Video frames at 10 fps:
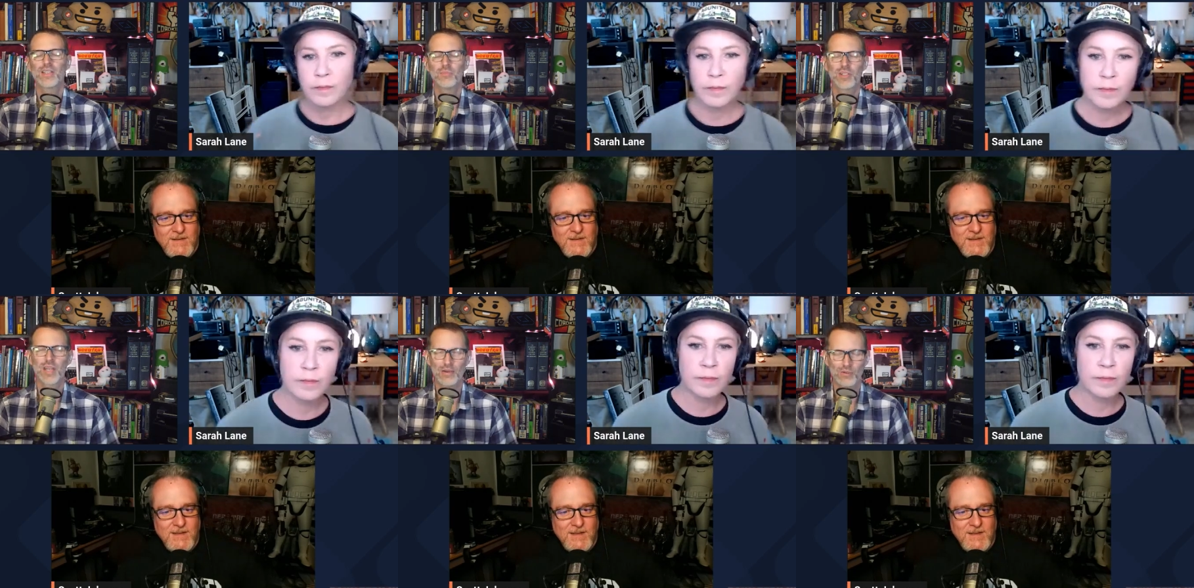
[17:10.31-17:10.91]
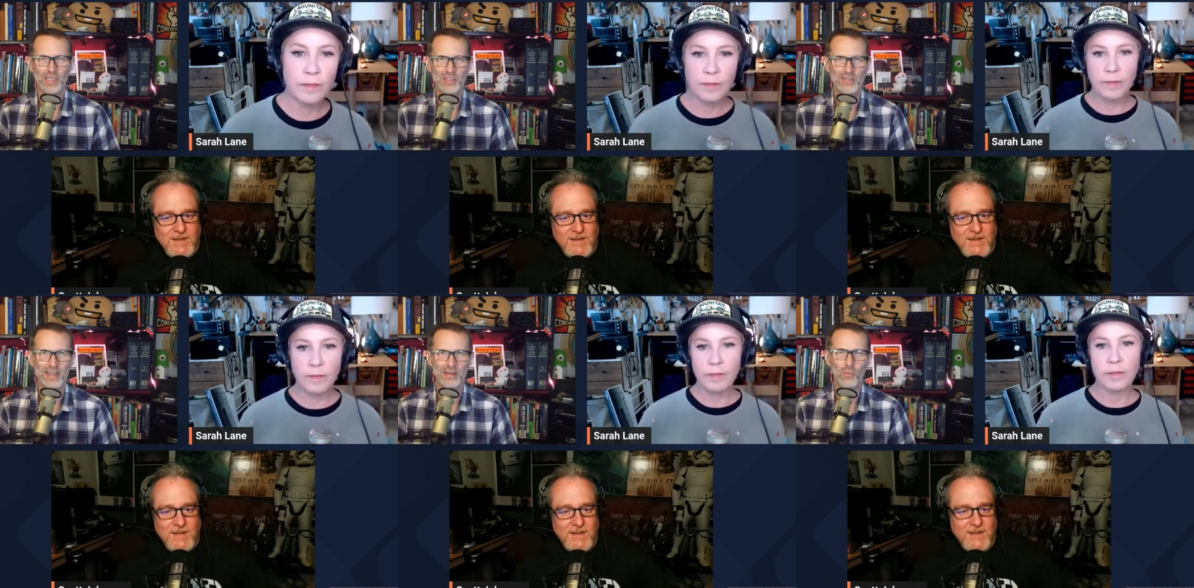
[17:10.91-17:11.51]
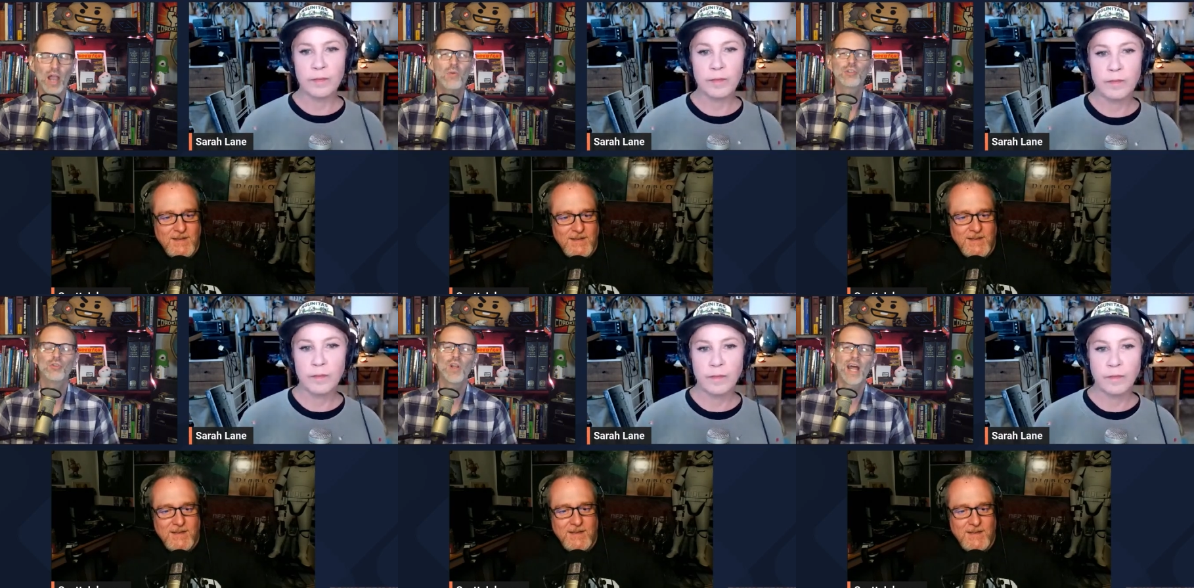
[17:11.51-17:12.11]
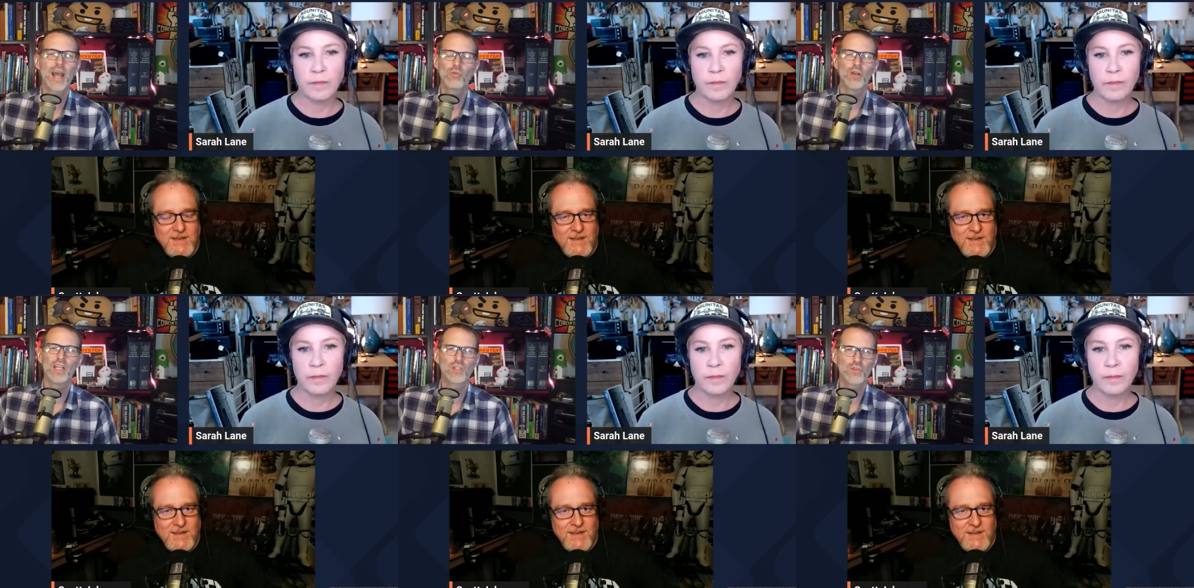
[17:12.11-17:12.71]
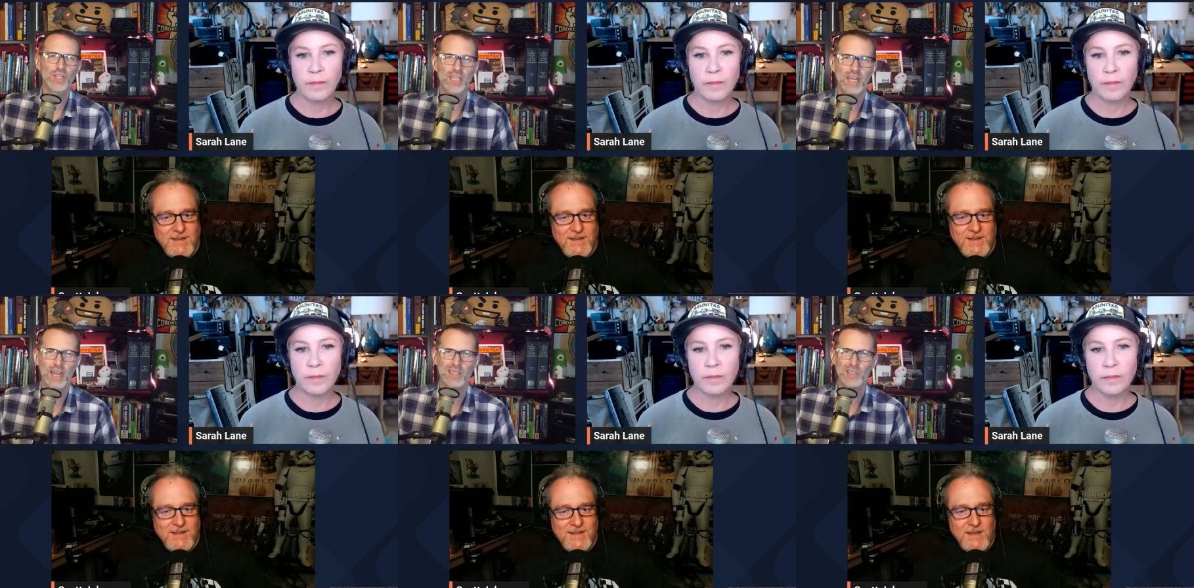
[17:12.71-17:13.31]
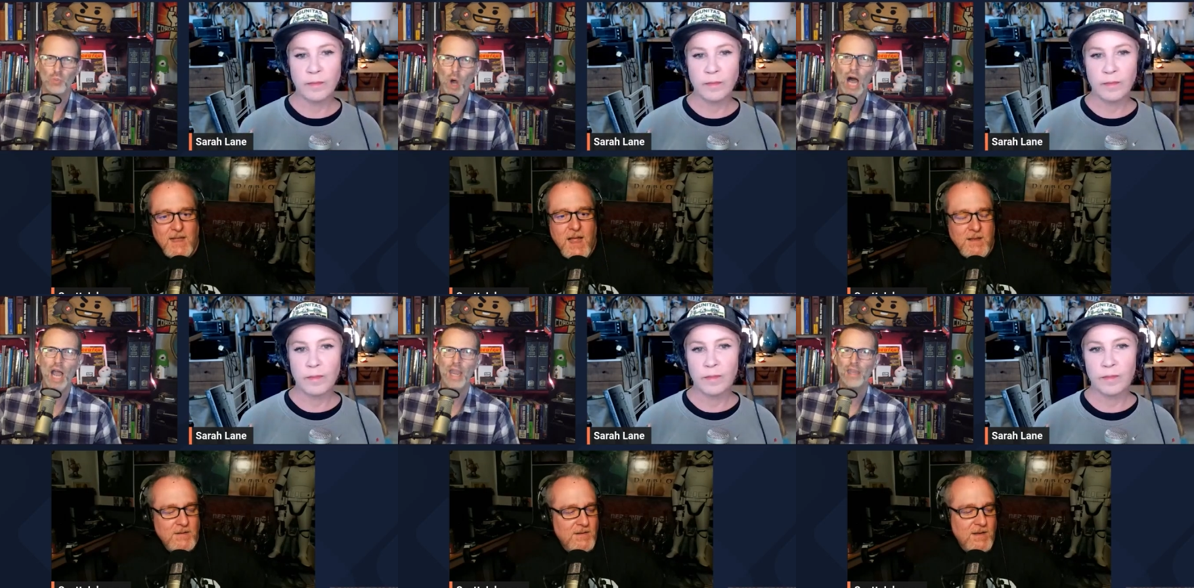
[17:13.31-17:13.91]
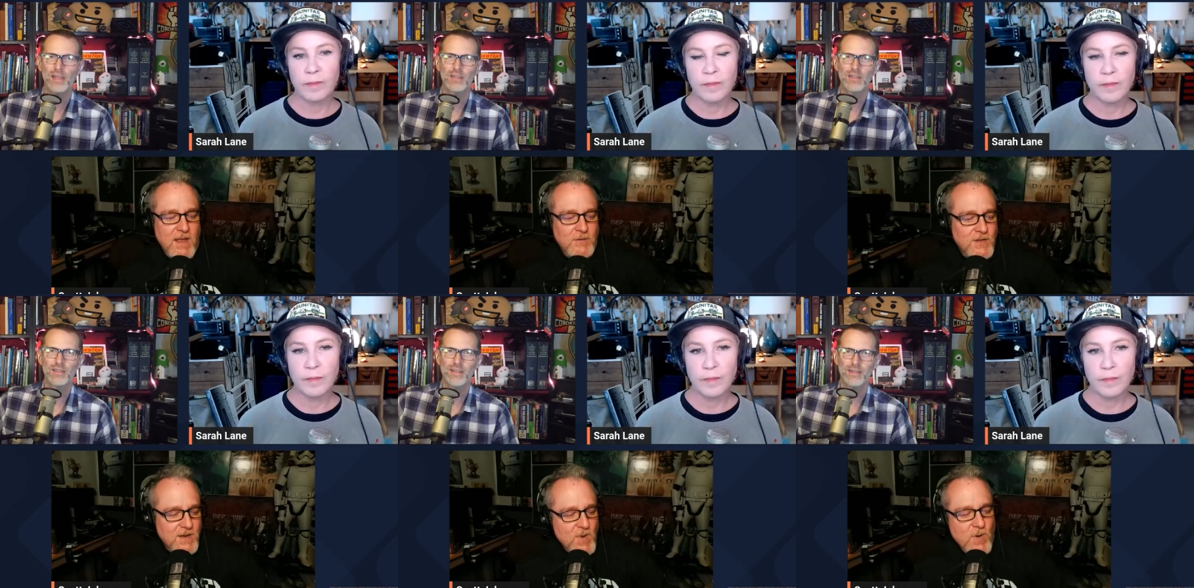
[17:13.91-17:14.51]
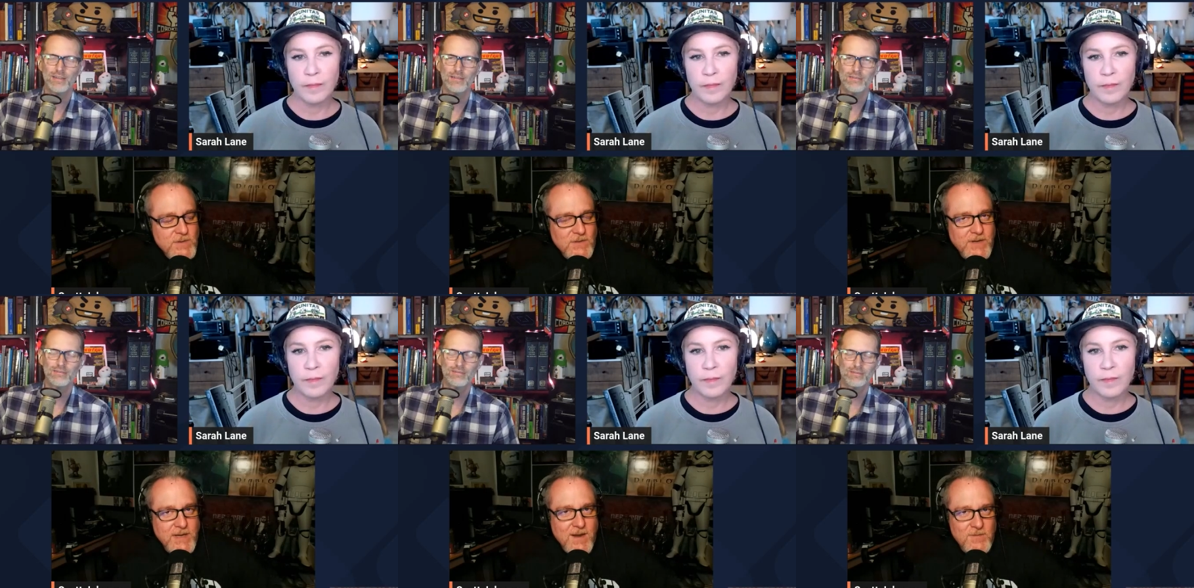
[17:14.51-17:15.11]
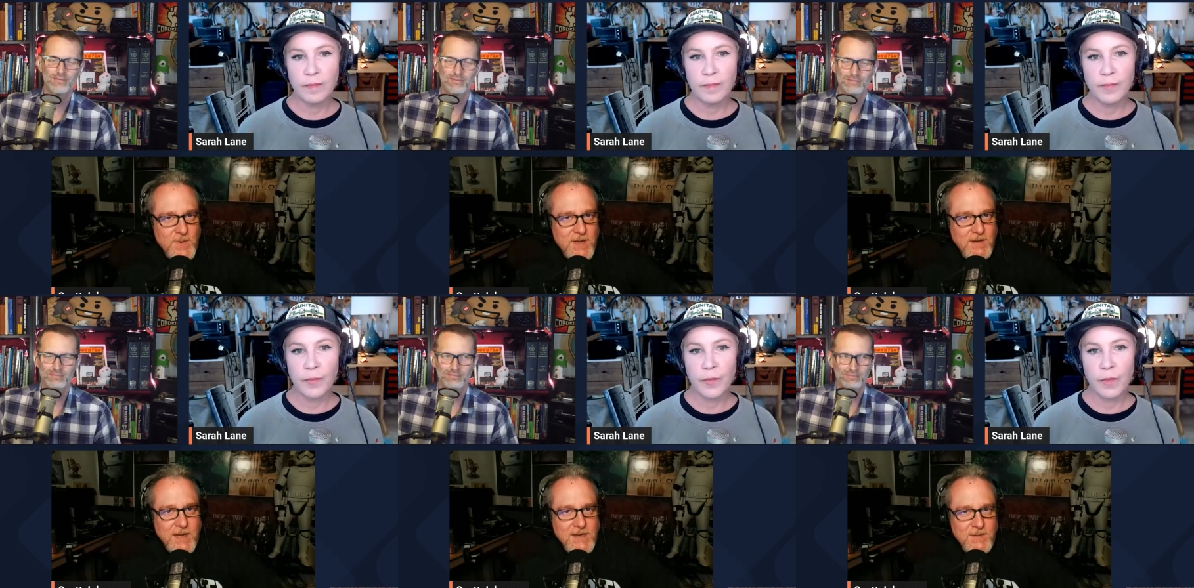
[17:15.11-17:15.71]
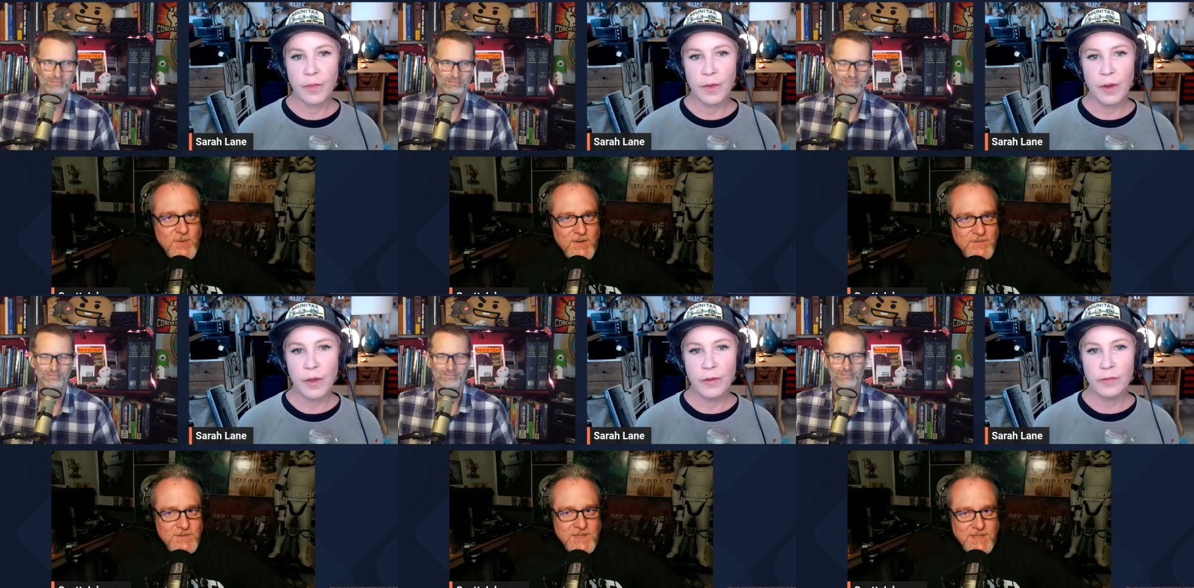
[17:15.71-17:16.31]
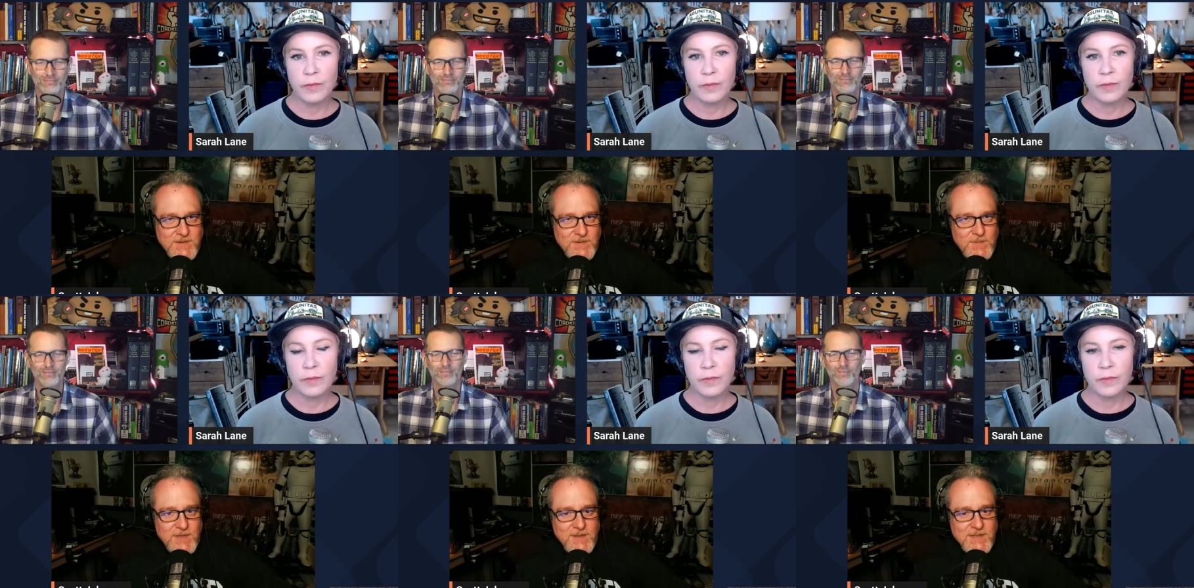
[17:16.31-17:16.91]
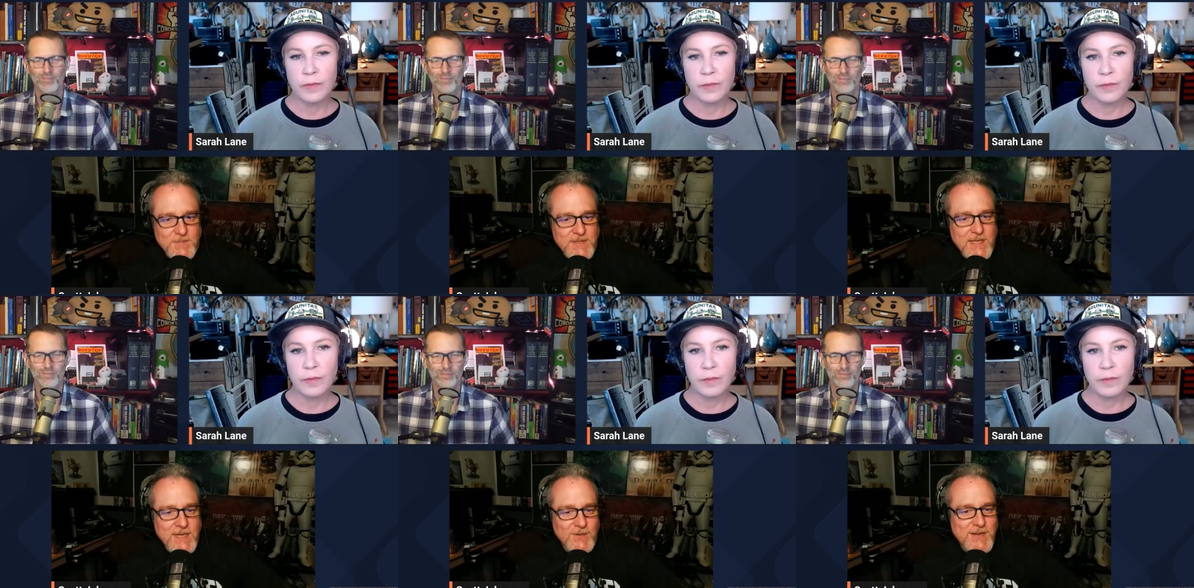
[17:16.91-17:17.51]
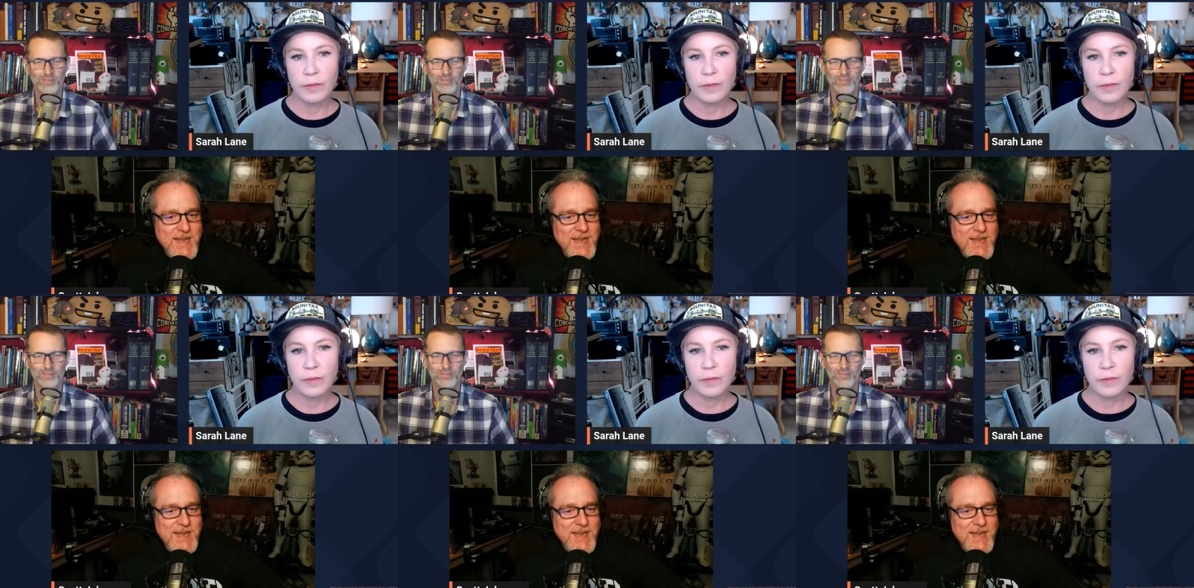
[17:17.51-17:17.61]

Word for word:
Speaker 1: as much outrage then. Why were you not outraged for the Canadians? Why?
Speaker 2: Uh, look, I'm always looking out for my Canadian brothers and sisters, but in this particular